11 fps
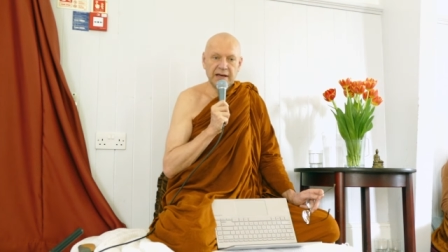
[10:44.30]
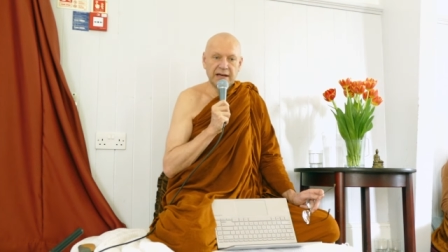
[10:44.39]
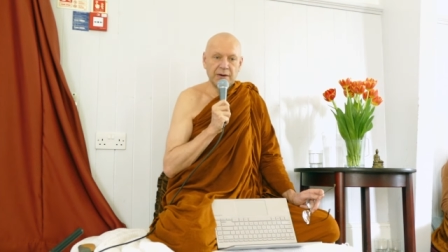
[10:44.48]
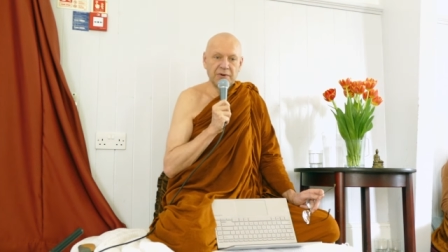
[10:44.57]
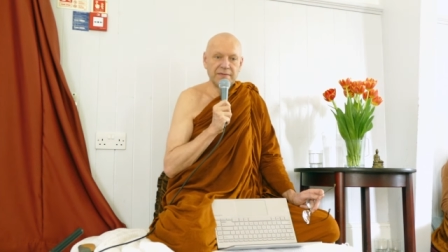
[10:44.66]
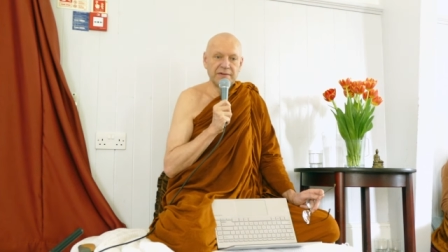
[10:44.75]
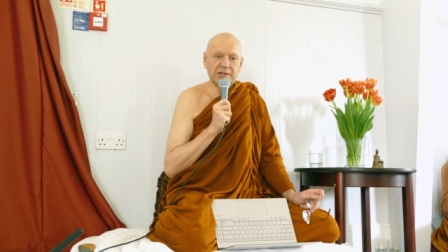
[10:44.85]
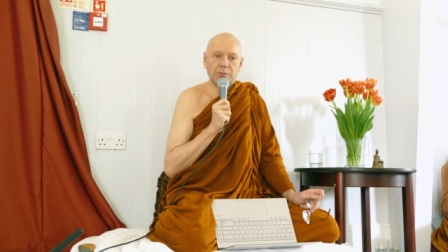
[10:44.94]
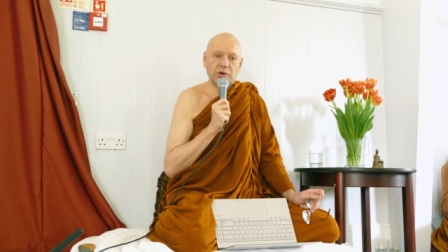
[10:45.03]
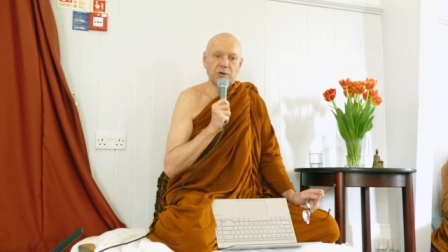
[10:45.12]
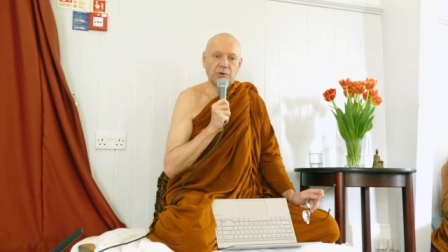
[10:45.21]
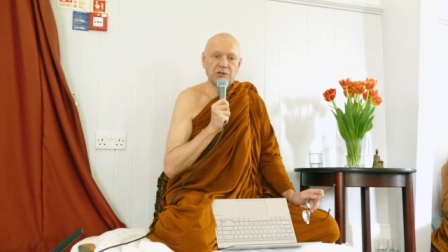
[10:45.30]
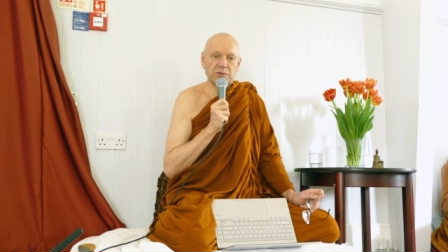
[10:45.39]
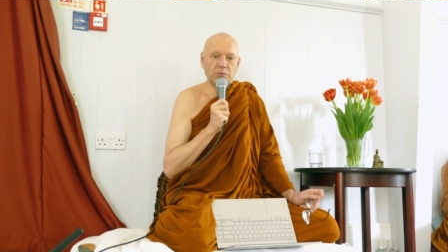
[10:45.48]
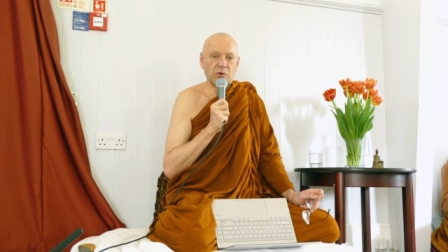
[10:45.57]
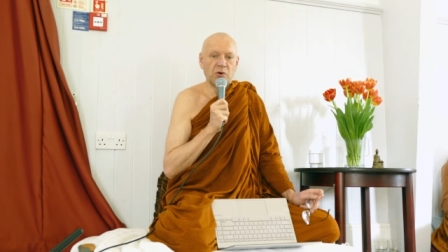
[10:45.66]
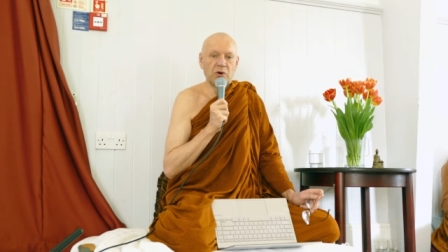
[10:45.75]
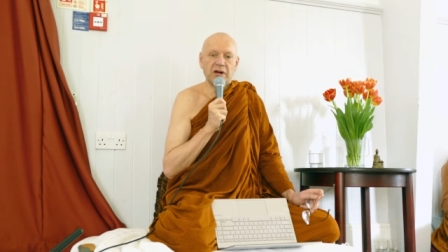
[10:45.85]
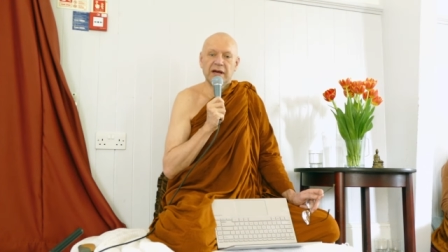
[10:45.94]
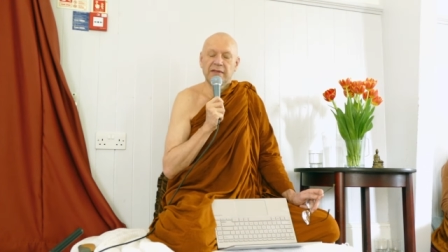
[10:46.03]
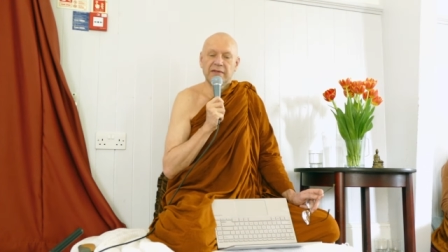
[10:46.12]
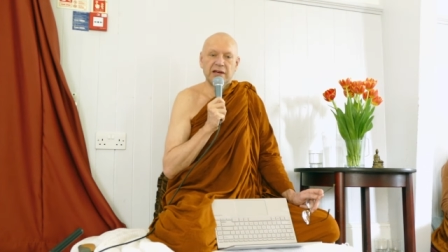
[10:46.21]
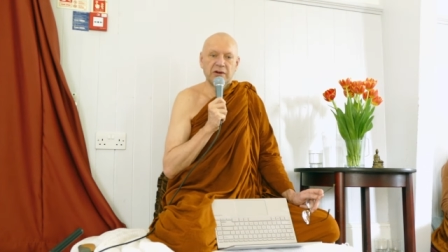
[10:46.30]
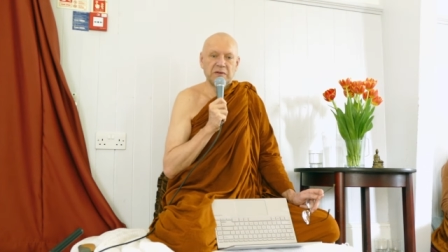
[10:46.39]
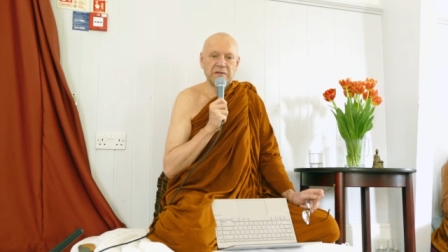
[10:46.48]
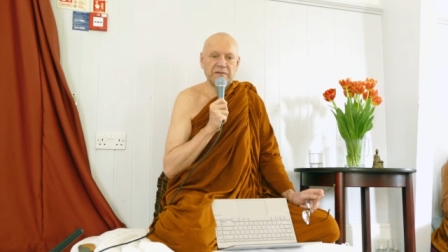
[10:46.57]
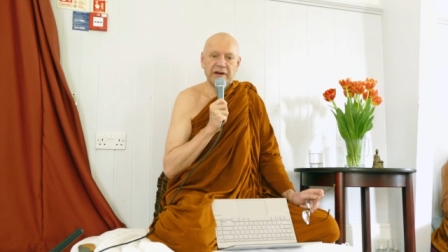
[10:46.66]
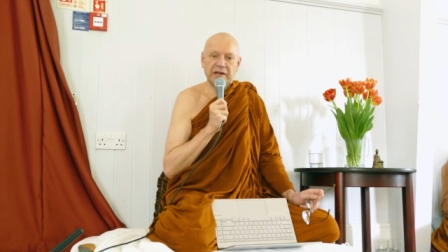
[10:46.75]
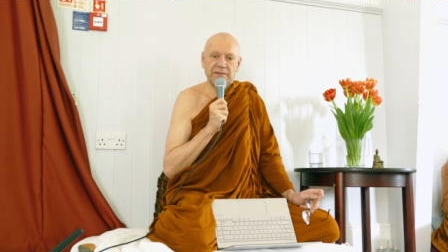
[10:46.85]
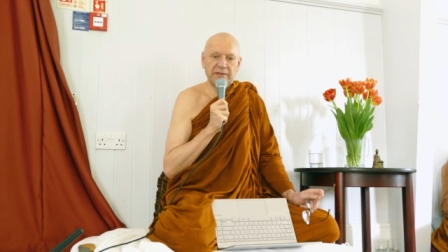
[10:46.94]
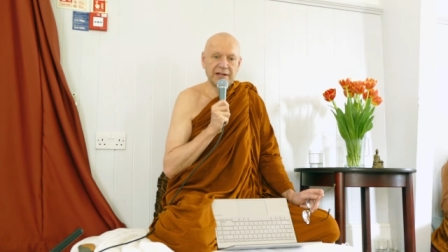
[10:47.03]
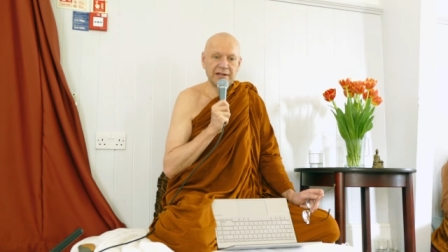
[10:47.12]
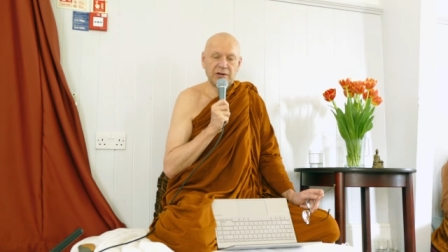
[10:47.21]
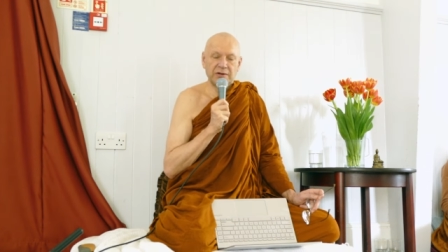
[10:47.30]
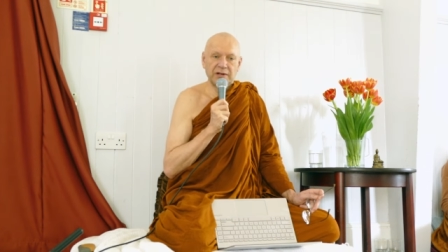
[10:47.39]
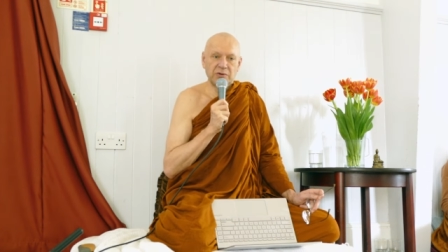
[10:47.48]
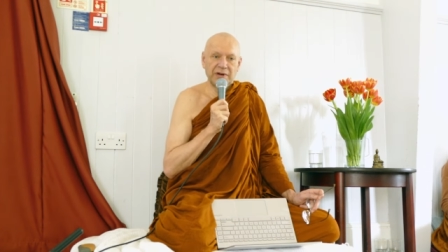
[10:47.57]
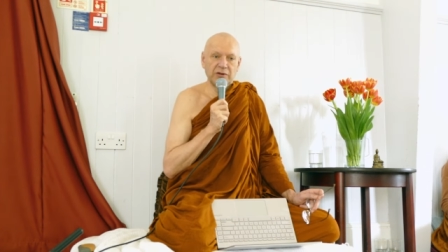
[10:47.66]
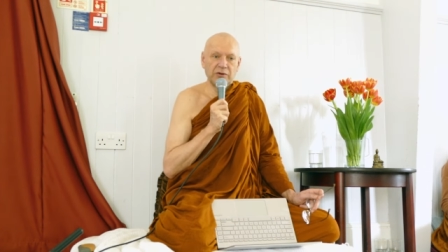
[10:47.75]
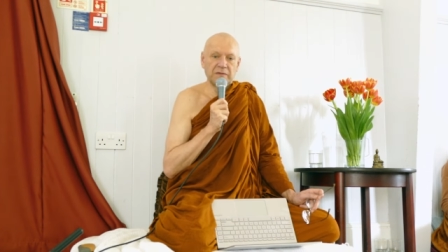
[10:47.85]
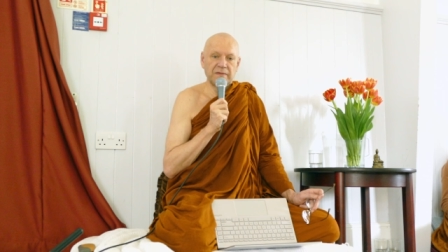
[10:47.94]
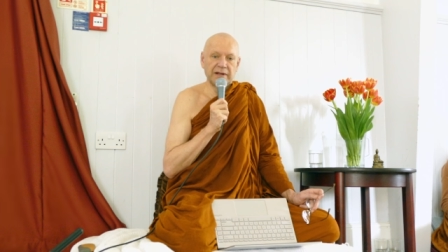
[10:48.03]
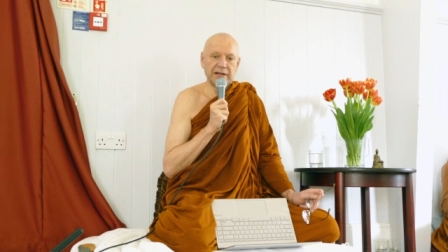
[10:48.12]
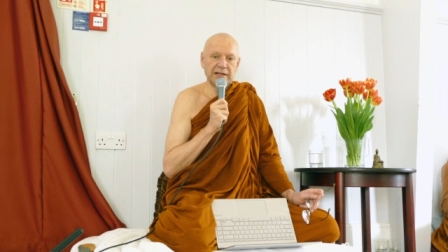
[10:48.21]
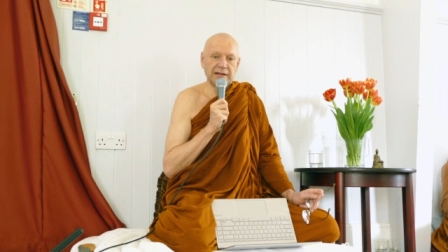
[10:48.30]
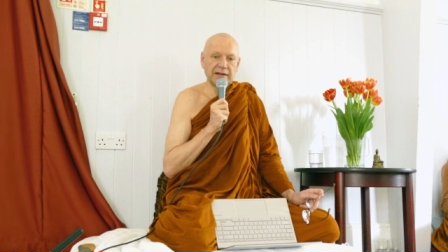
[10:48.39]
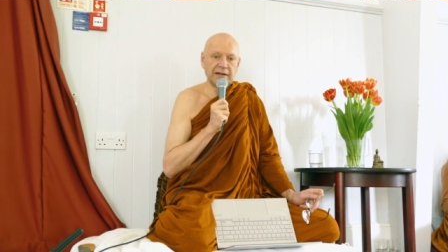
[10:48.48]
whenever someone wants more, they're going to fight for that, they're going to create conflict.